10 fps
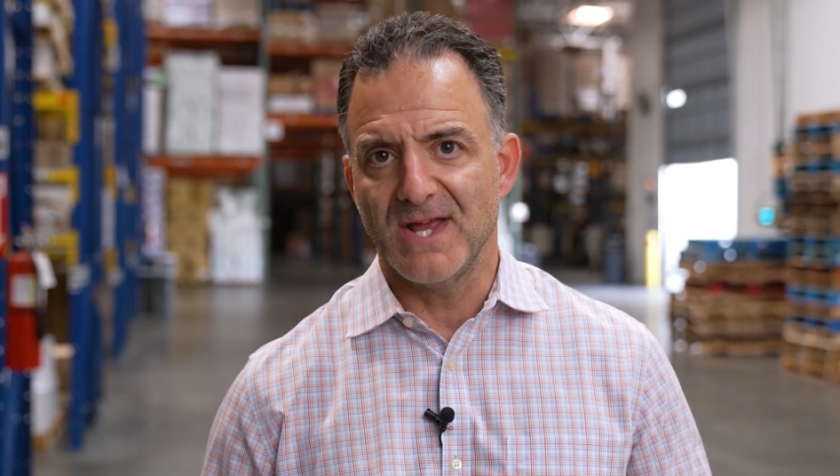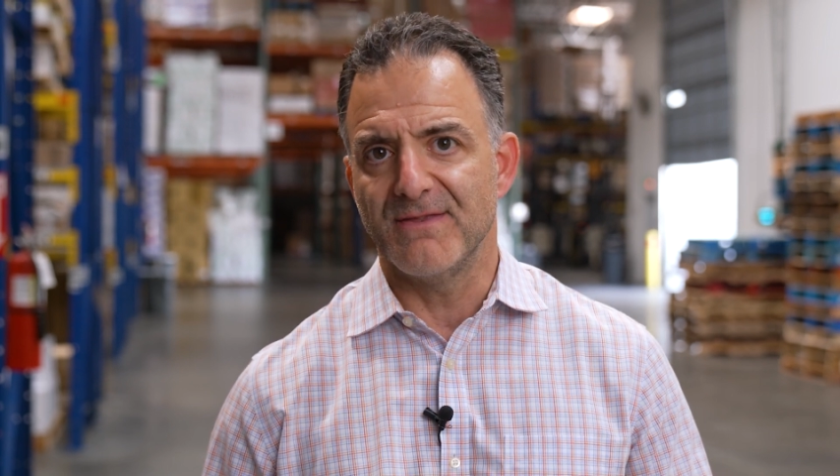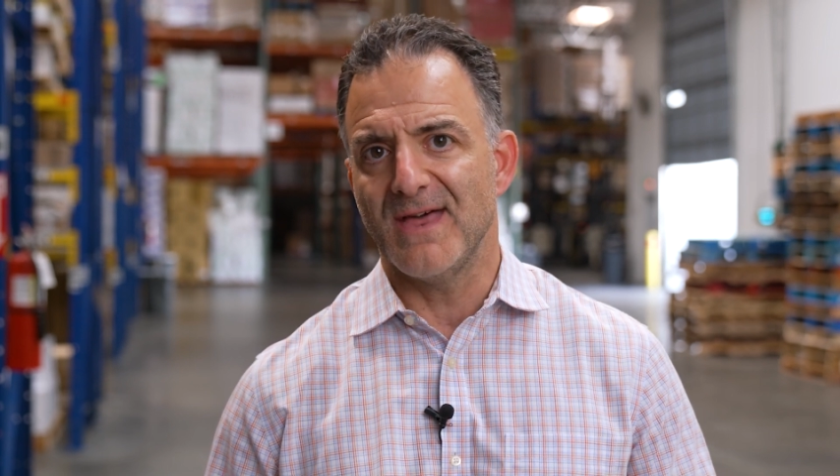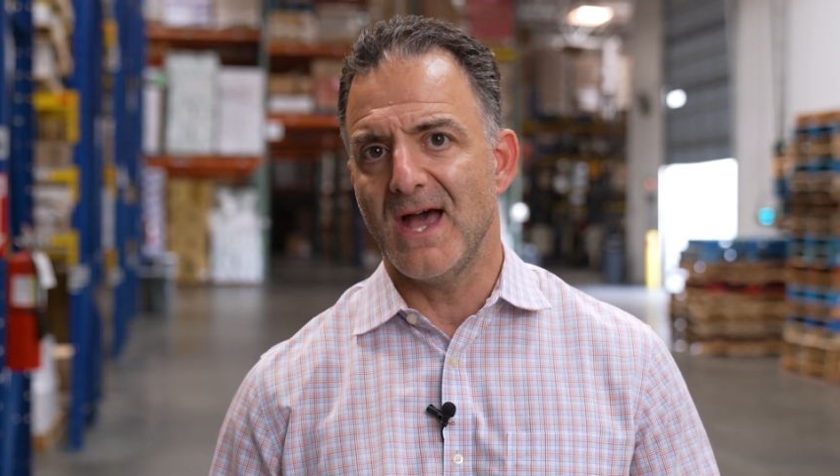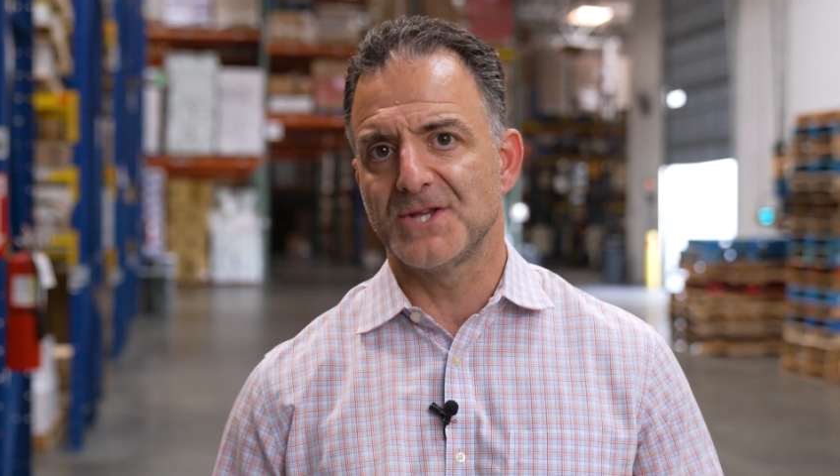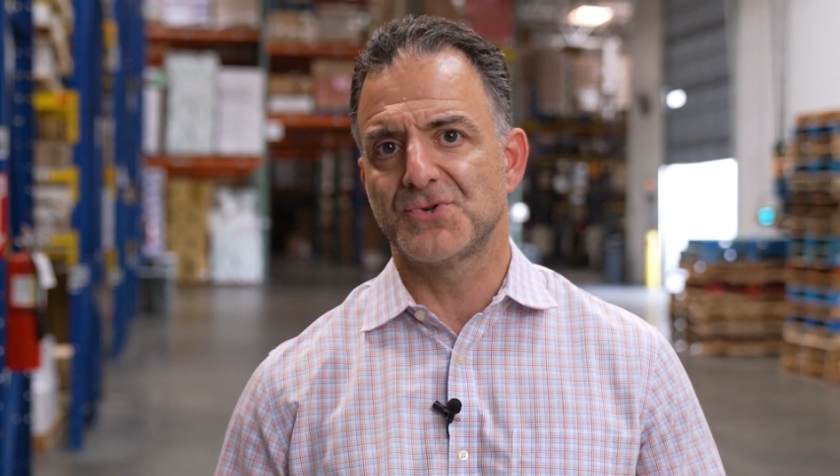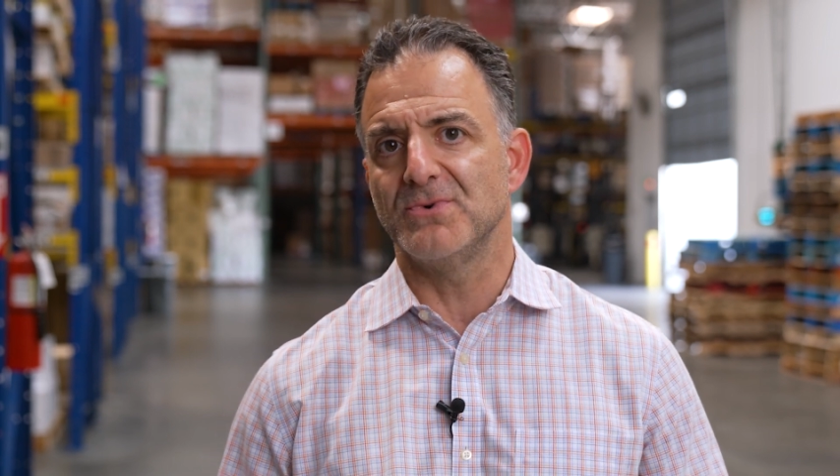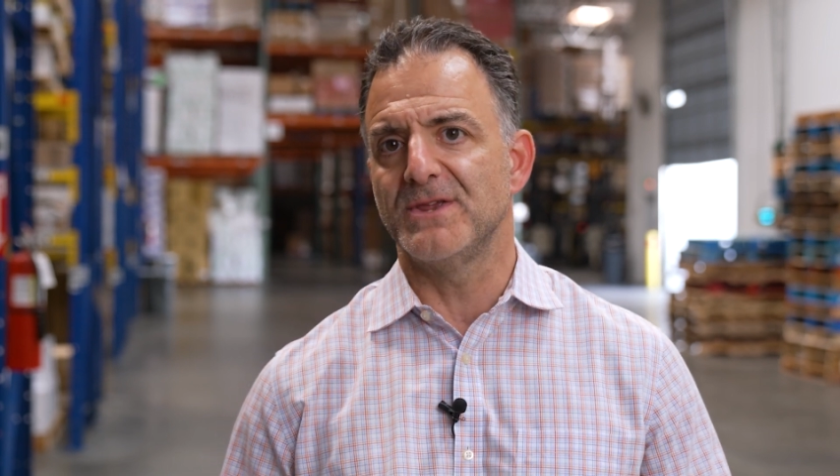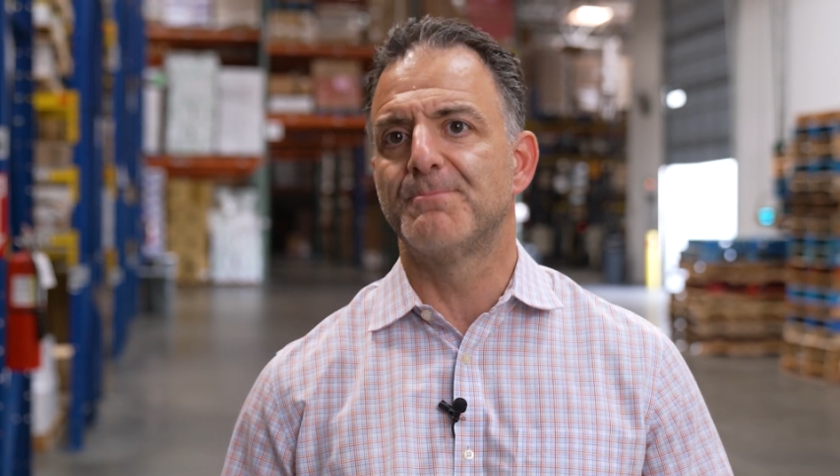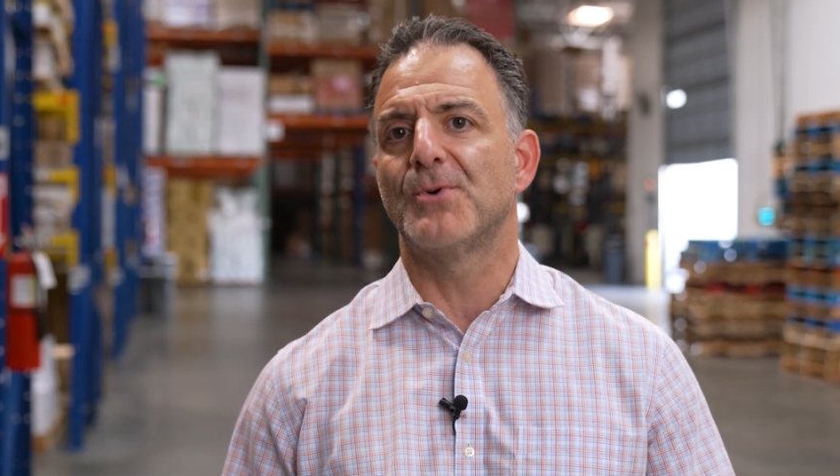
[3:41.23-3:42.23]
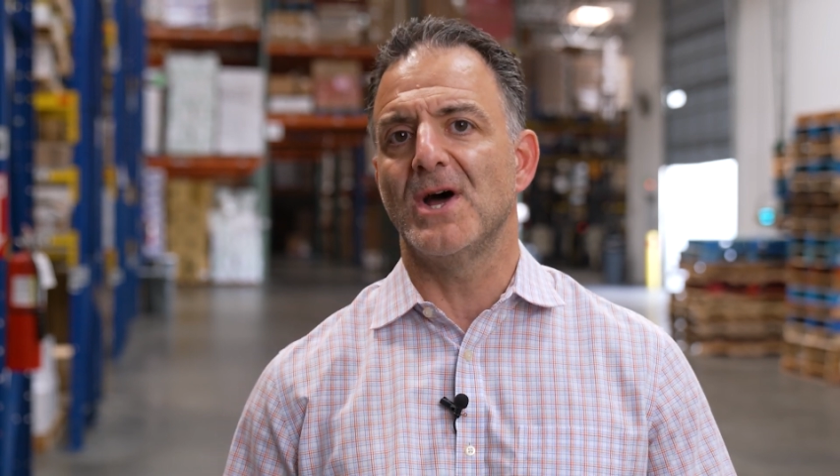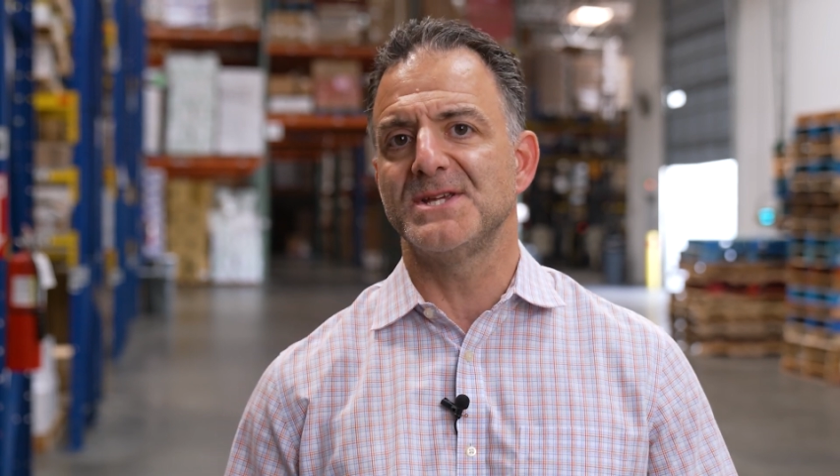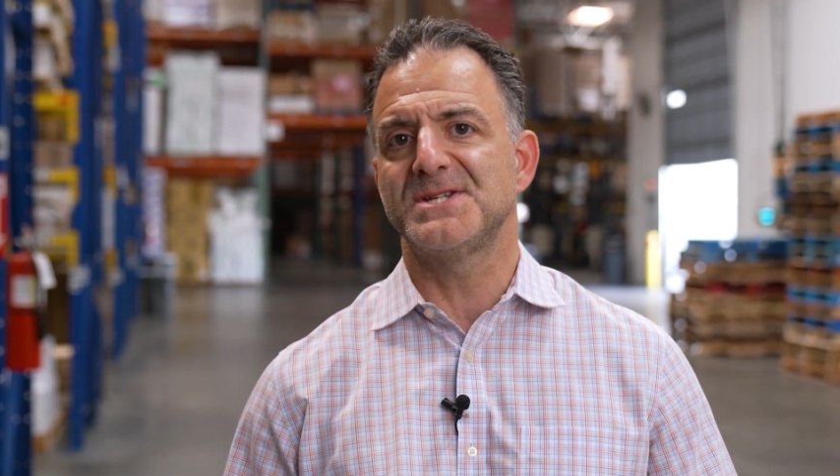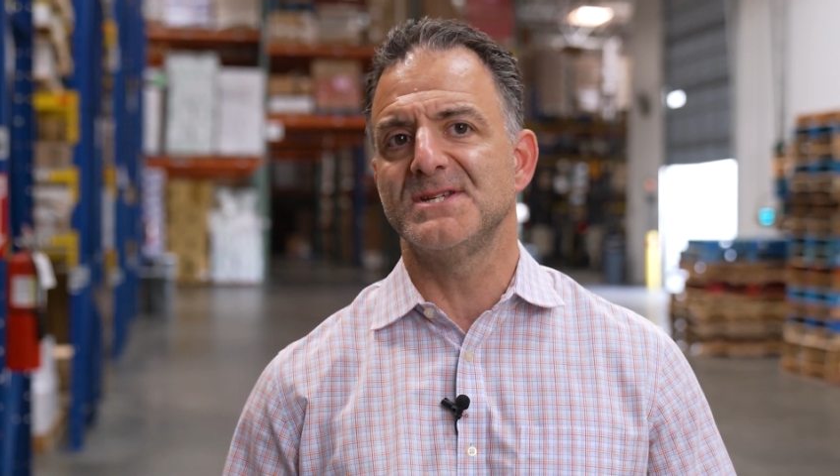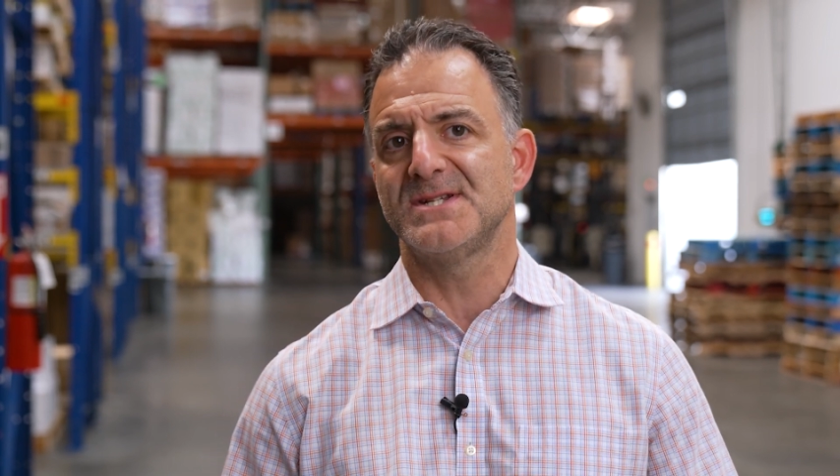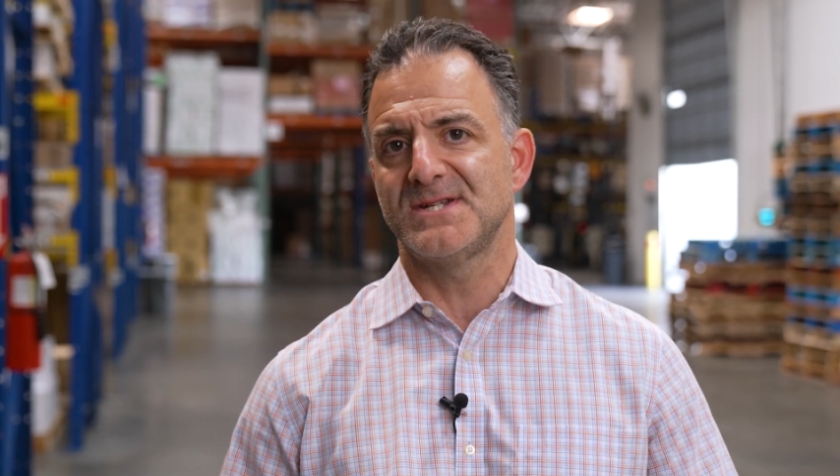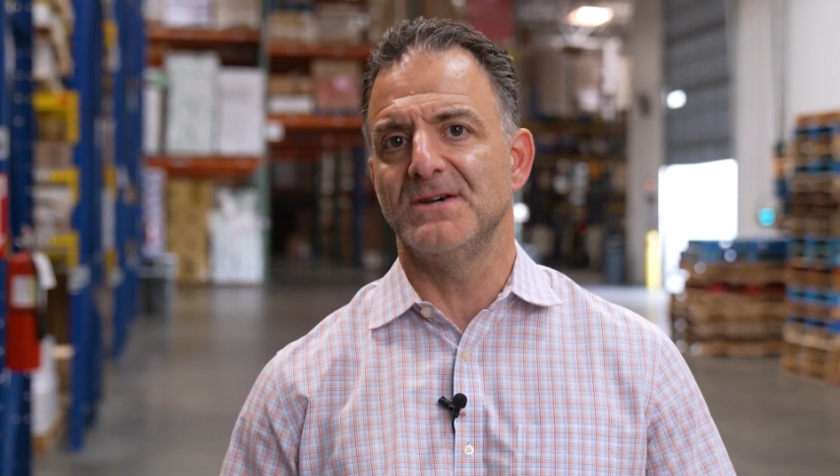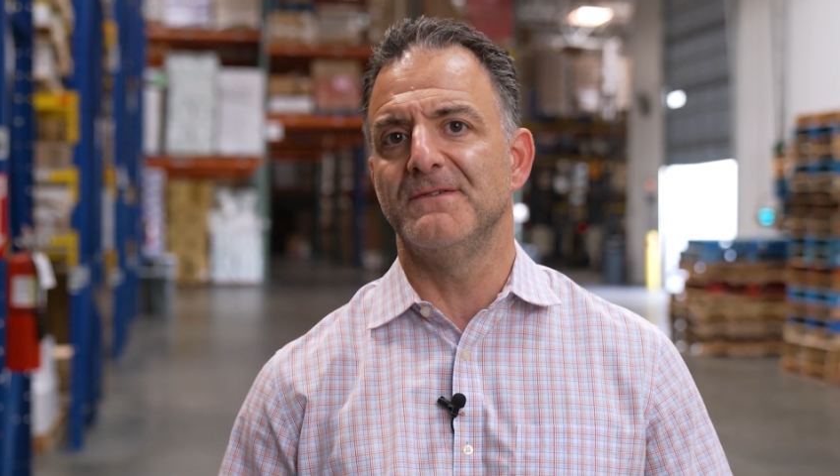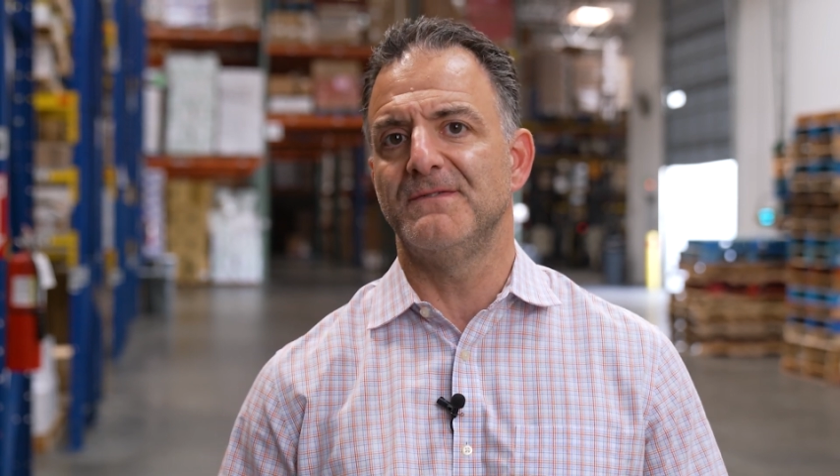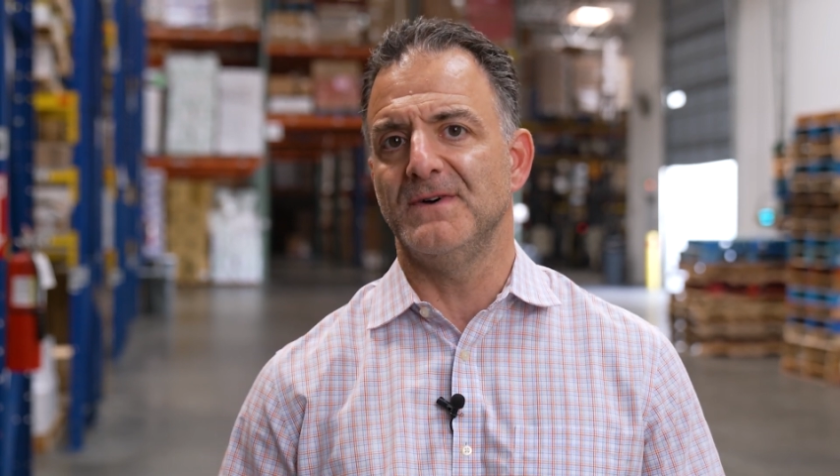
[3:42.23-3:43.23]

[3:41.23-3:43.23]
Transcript: and that's with prices of